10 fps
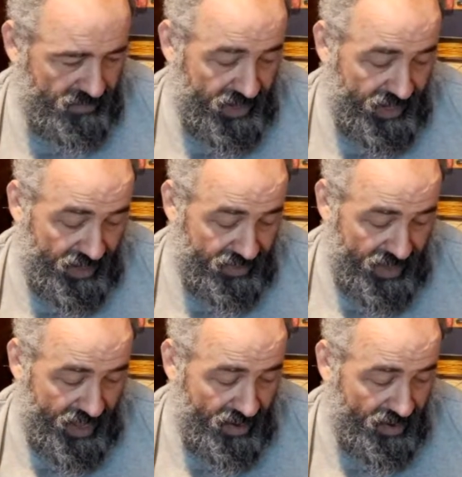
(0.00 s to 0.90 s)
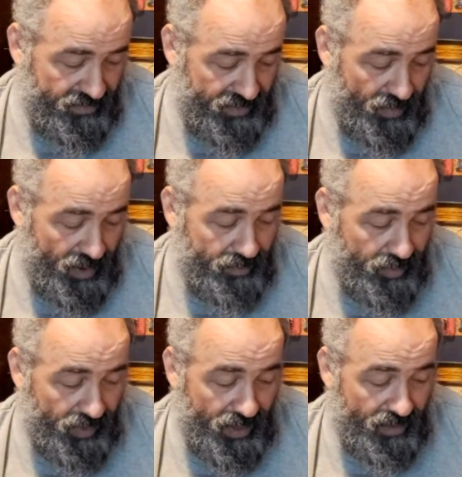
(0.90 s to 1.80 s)
If I could get the head off. I wound up
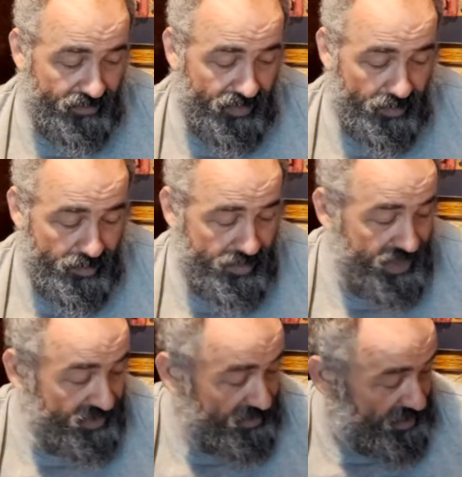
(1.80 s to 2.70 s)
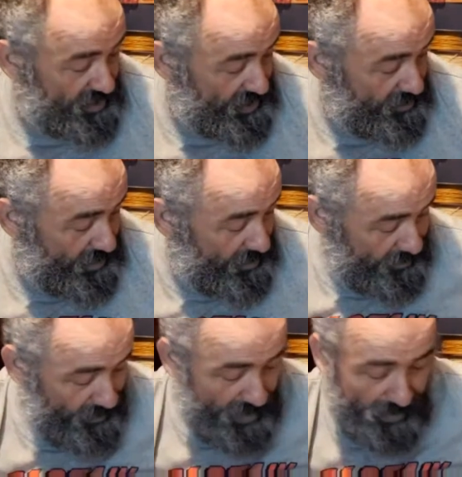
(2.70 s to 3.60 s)
pulling off the midsection, but
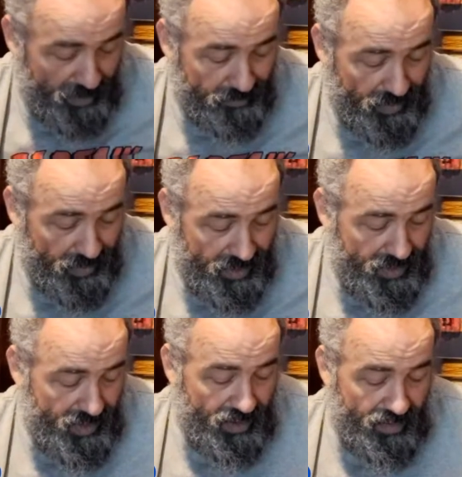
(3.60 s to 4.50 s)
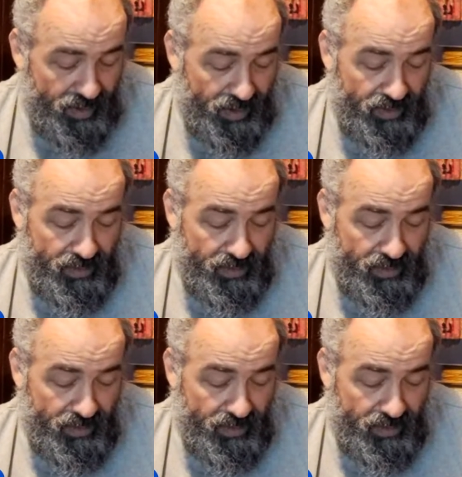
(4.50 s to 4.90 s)
there we go. All right.